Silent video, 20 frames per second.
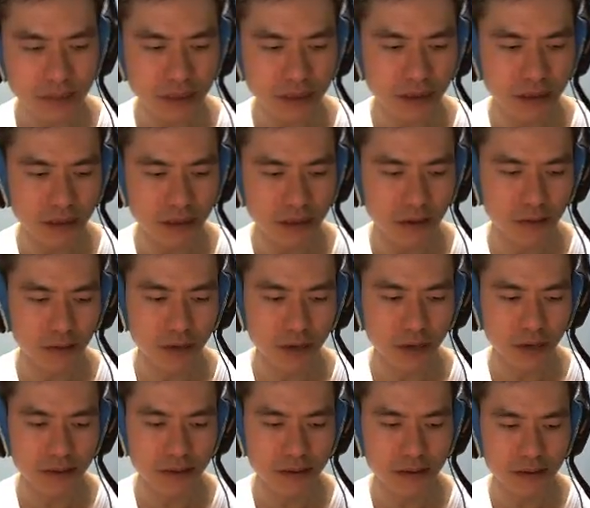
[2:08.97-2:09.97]
Now look at
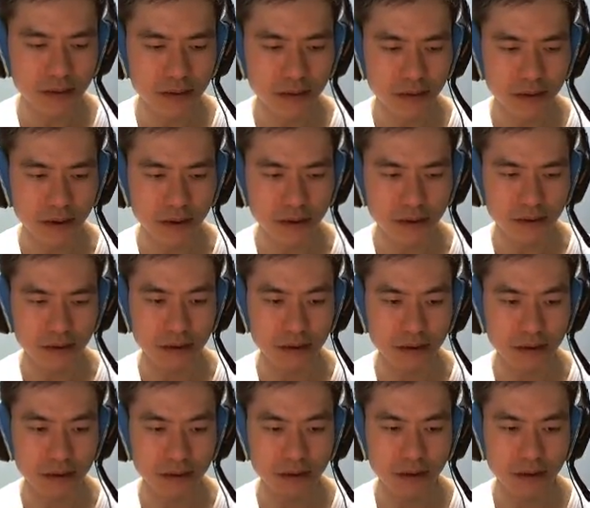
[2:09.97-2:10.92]
this is